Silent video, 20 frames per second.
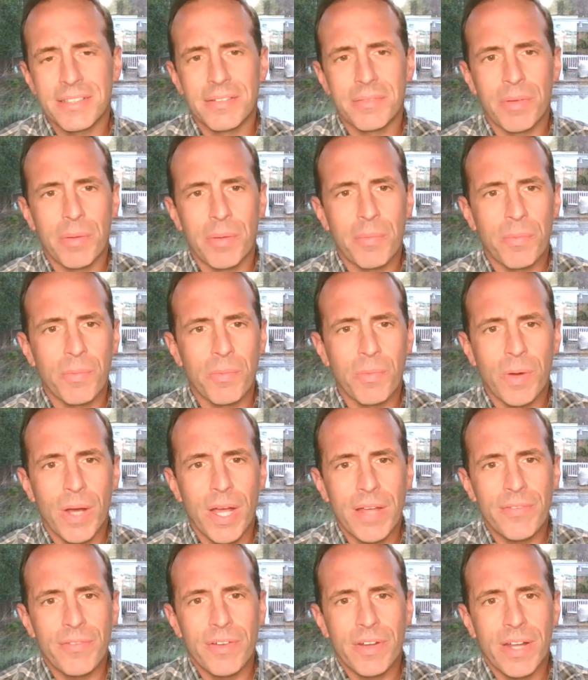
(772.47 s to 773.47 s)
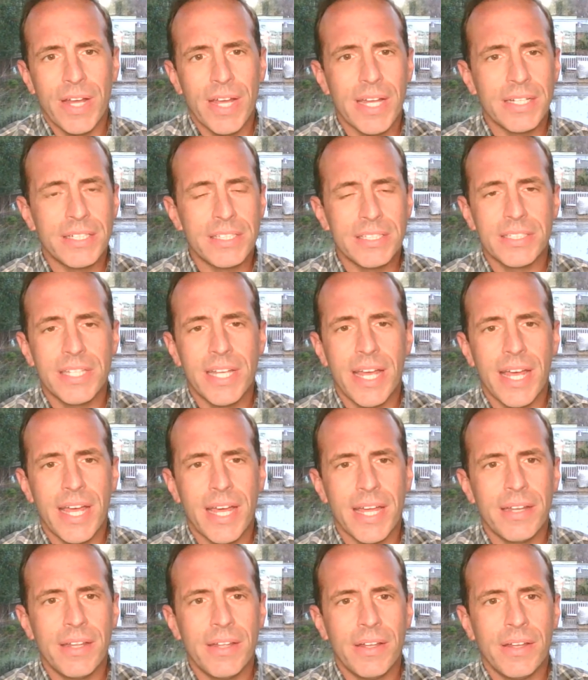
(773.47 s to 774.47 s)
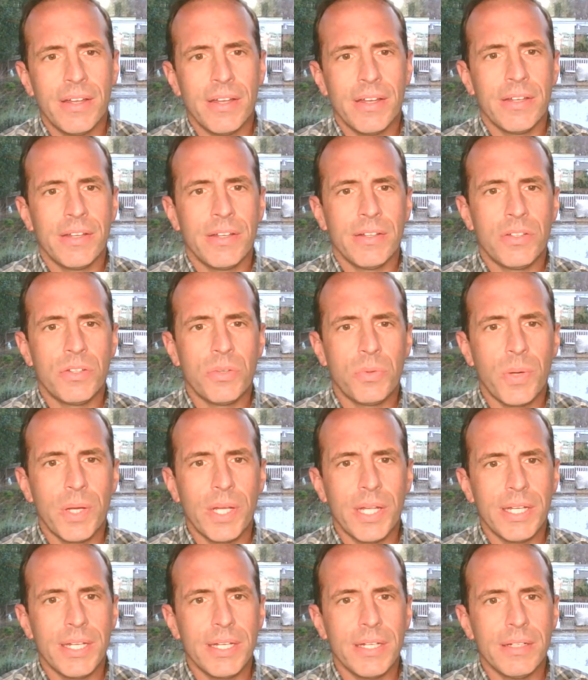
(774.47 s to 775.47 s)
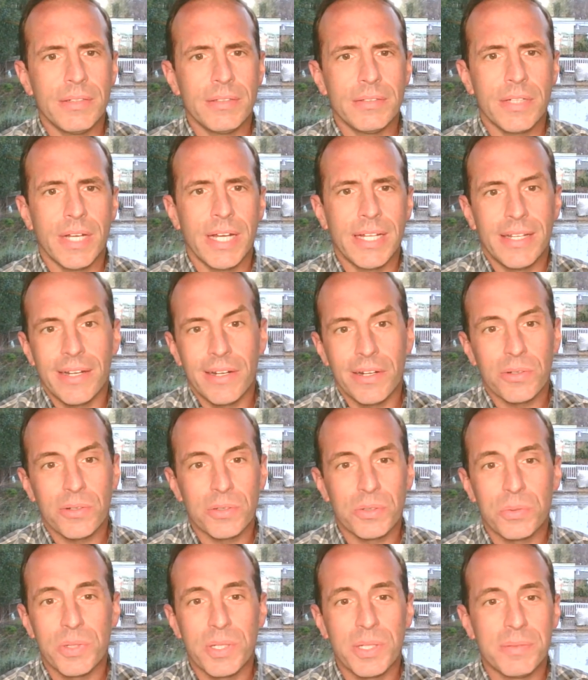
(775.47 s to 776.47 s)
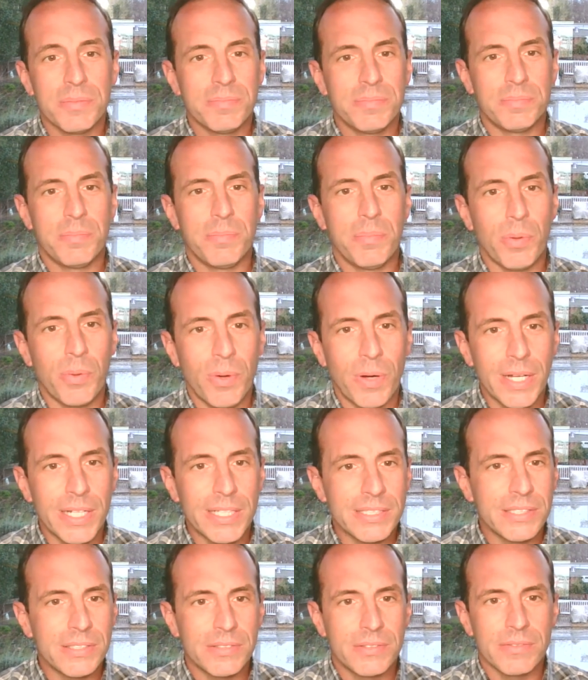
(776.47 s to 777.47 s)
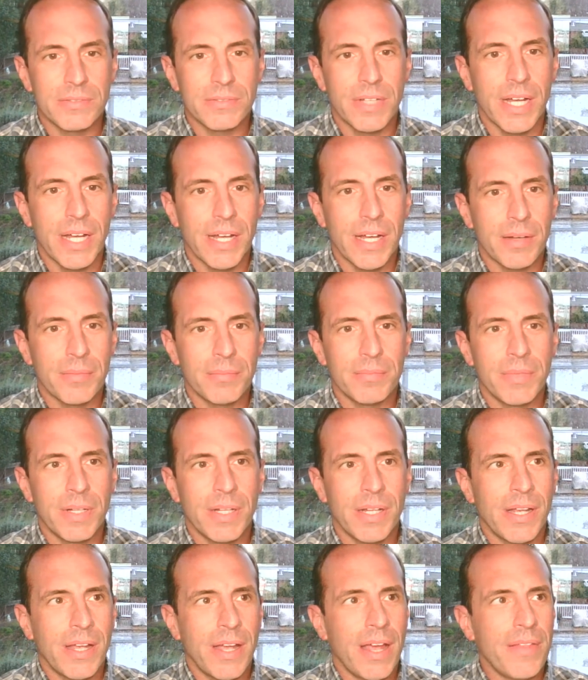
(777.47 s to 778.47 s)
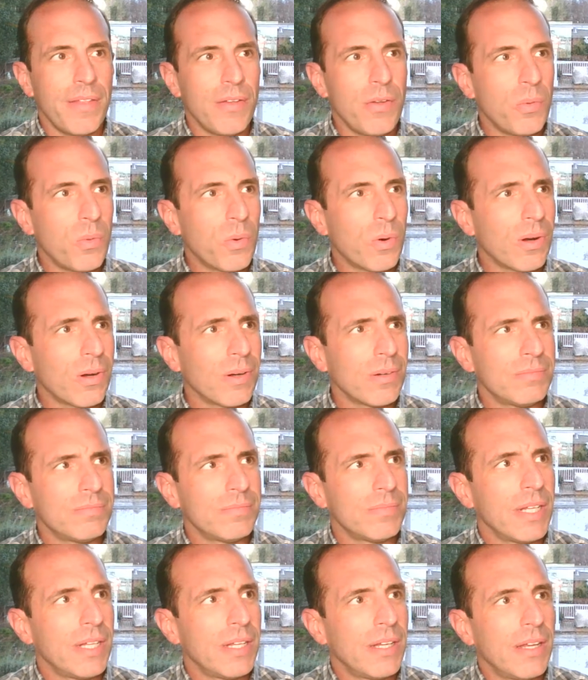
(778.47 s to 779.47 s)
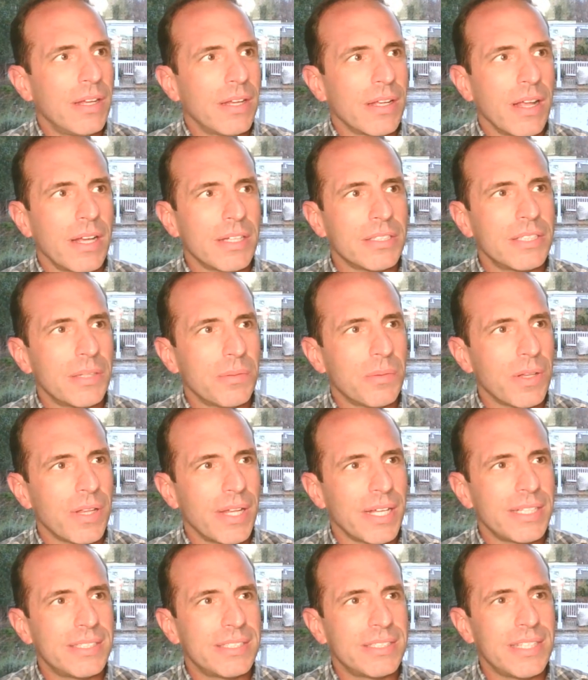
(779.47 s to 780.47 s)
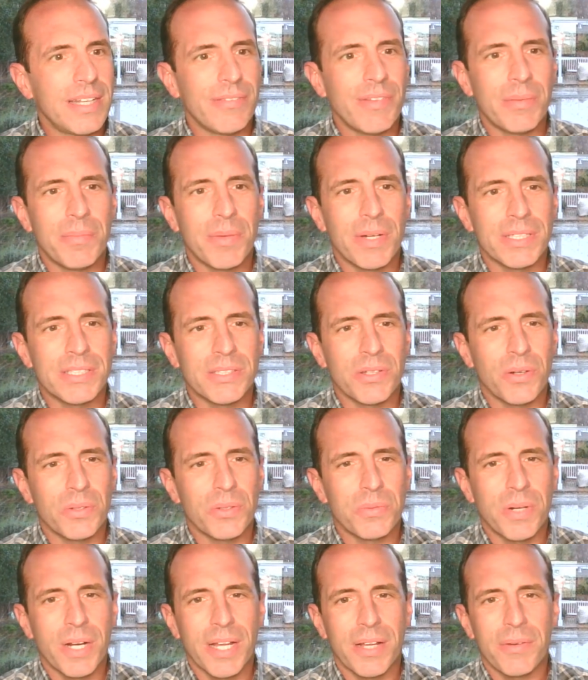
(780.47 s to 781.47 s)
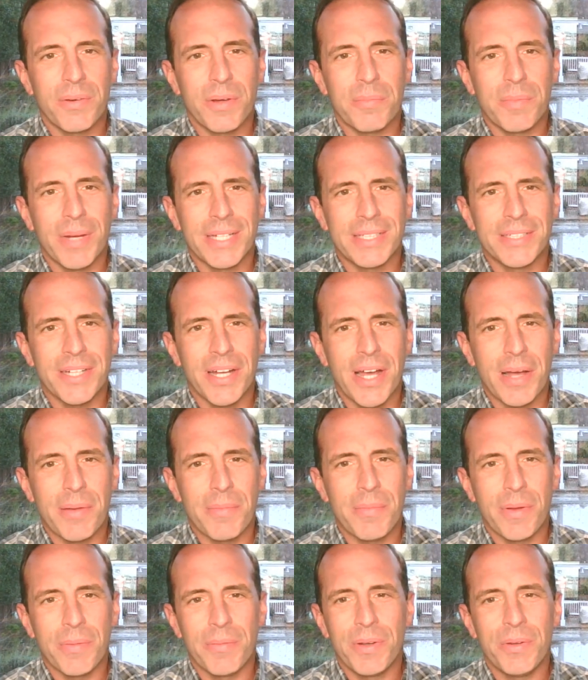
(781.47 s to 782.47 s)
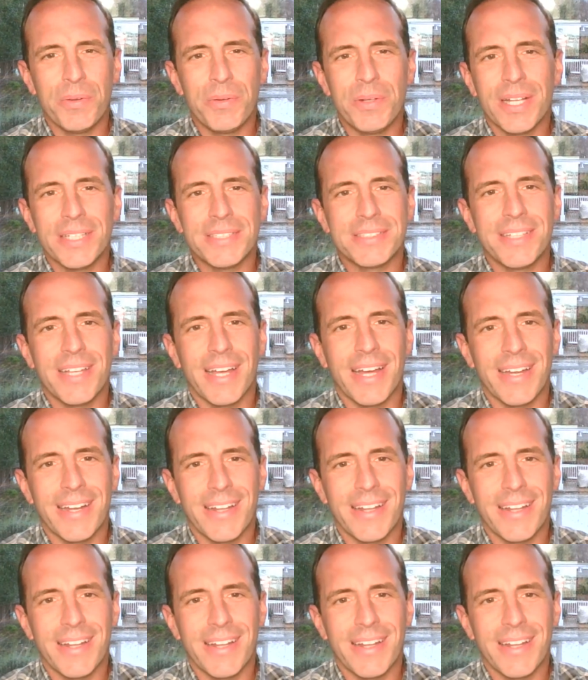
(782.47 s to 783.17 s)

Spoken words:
My wife and I had just had identical twin boys, who were, gosh, they were like 7 months old when I quit my job. I mean, who does that?